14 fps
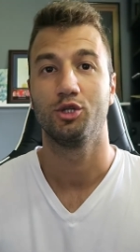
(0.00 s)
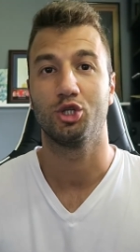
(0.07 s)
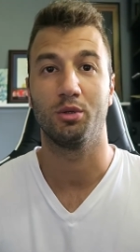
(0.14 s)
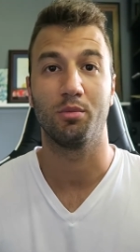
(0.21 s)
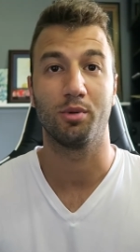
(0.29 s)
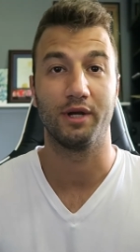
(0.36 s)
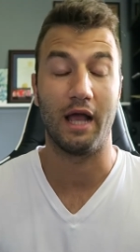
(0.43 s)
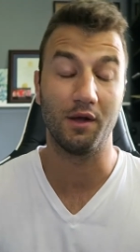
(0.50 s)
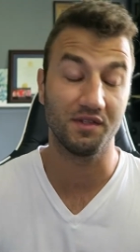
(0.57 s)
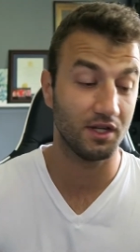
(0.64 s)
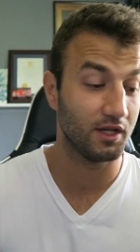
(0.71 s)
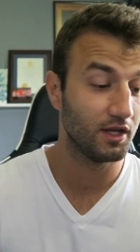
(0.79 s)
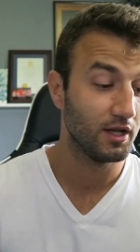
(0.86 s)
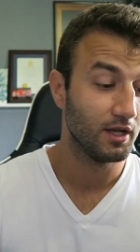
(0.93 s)
trouble
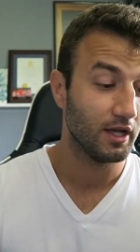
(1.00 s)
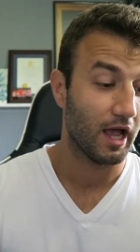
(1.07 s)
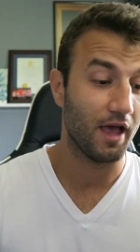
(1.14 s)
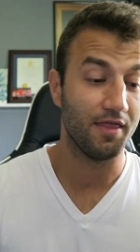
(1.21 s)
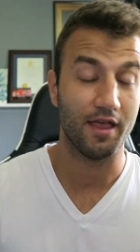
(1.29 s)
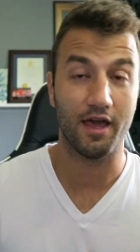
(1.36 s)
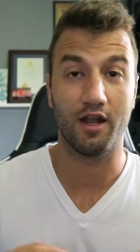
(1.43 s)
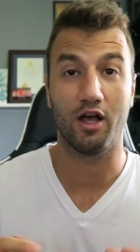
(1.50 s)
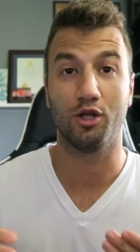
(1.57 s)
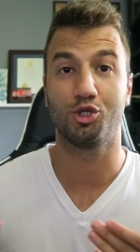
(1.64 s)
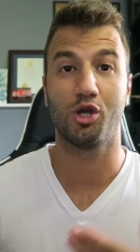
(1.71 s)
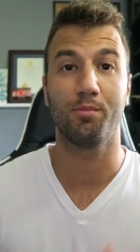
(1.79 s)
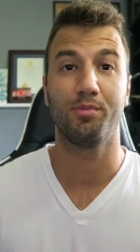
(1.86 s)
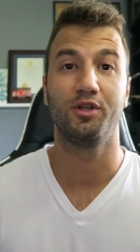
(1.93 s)
pronouncing, and then I'll
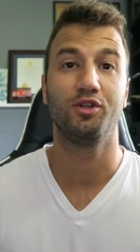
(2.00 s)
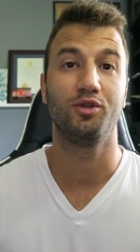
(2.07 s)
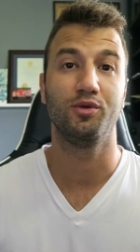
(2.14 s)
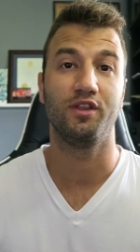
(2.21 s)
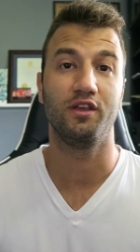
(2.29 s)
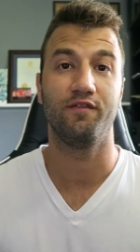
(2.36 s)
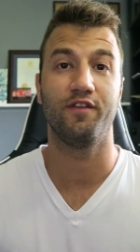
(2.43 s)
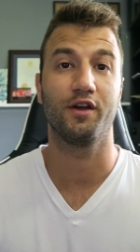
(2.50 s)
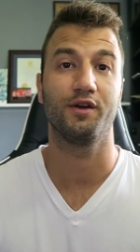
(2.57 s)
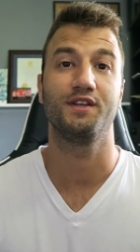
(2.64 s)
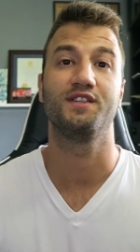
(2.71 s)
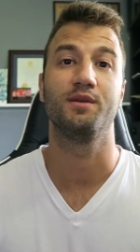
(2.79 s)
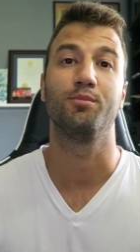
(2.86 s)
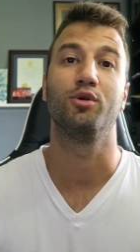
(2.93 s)
jump into the very
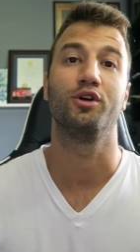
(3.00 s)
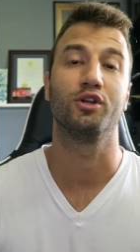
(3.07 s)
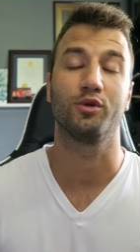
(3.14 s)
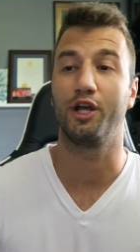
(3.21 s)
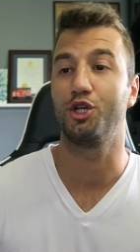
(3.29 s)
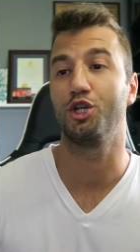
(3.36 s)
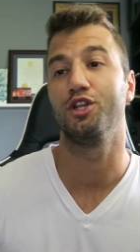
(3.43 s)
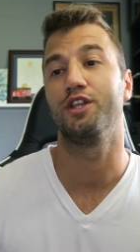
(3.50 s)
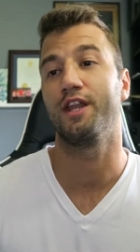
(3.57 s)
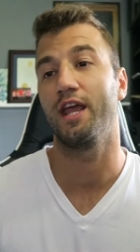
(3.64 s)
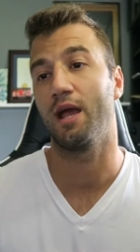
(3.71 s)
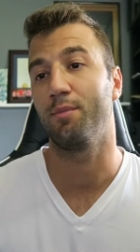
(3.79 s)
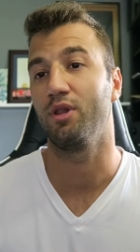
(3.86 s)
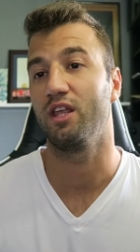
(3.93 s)
simple integration.
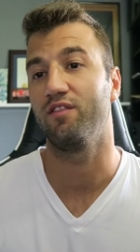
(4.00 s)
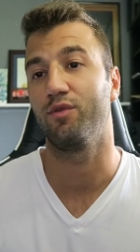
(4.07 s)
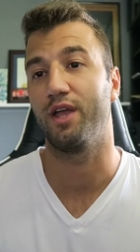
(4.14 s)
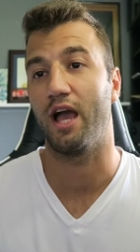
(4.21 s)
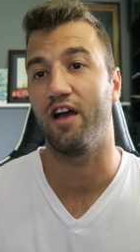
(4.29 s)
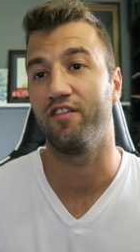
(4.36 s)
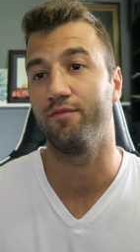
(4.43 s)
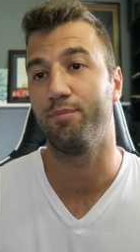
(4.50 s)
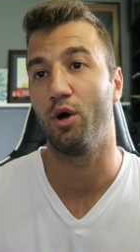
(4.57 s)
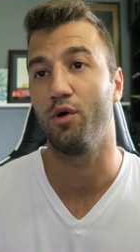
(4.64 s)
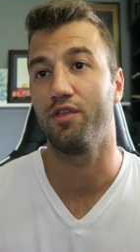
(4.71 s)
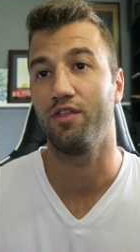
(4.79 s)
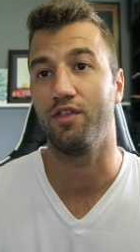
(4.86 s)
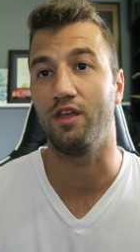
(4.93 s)
Today, I believe we have
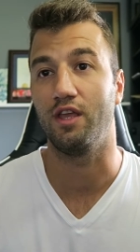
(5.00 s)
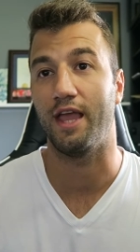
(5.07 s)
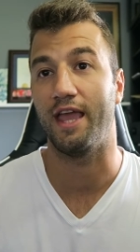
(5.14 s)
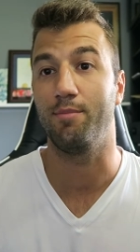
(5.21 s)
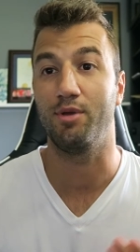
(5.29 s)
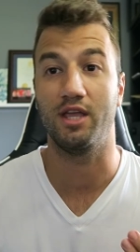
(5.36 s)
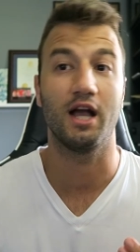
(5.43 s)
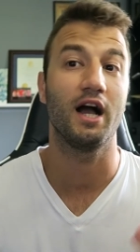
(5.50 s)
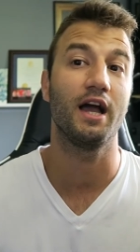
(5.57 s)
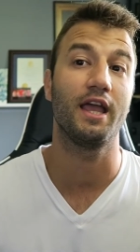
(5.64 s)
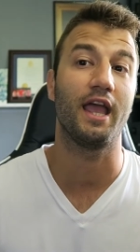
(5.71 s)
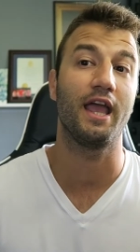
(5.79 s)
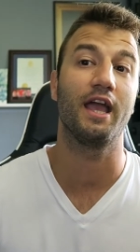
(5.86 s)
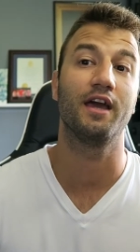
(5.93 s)
both the A P
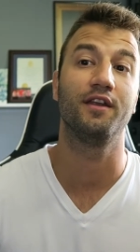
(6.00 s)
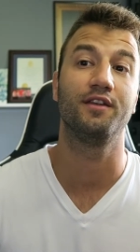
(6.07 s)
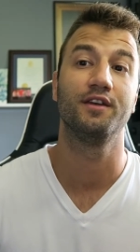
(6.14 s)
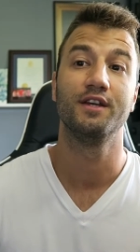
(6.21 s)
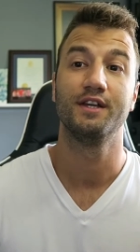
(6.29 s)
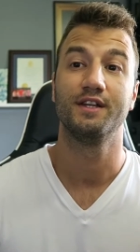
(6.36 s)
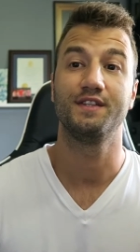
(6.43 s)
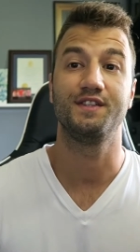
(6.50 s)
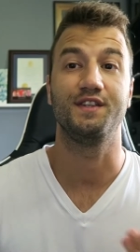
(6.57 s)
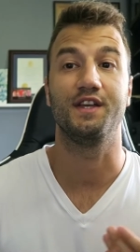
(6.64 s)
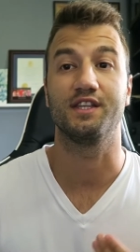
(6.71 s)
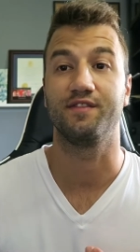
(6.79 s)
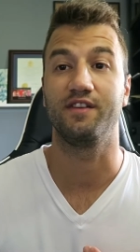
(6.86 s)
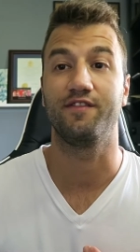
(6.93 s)
I and C
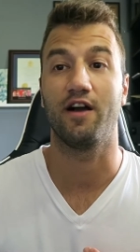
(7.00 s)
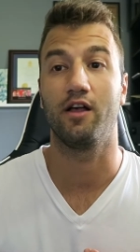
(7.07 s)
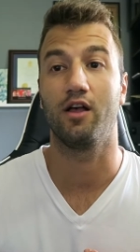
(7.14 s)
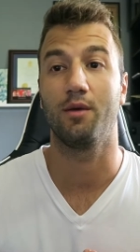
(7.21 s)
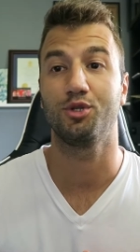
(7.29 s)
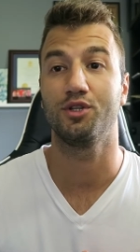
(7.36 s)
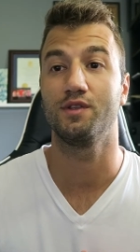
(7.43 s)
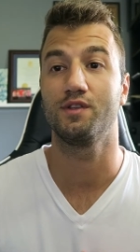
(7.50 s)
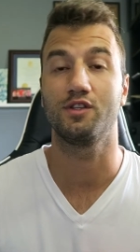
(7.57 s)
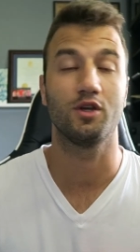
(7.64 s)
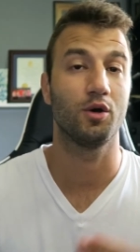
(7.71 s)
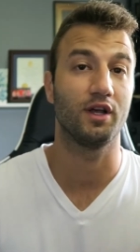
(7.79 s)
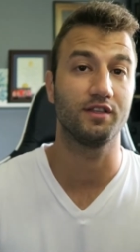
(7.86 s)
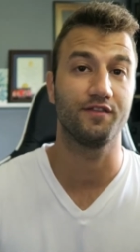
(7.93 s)
S V file options,
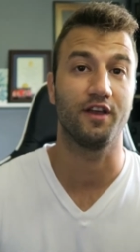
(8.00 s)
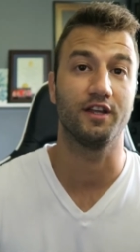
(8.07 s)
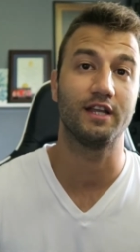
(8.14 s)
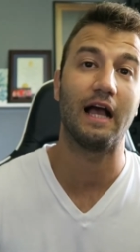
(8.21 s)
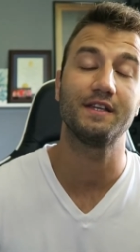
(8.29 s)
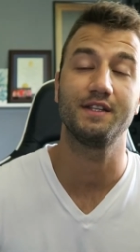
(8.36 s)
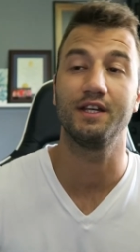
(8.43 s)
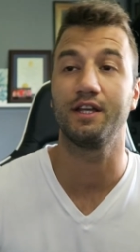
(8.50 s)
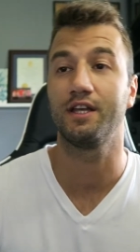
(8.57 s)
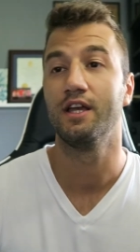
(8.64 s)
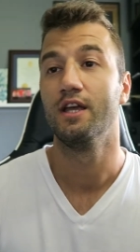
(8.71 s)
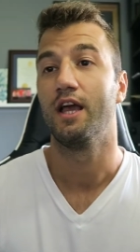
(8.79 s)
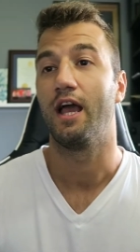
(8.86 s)
so that's fantastic.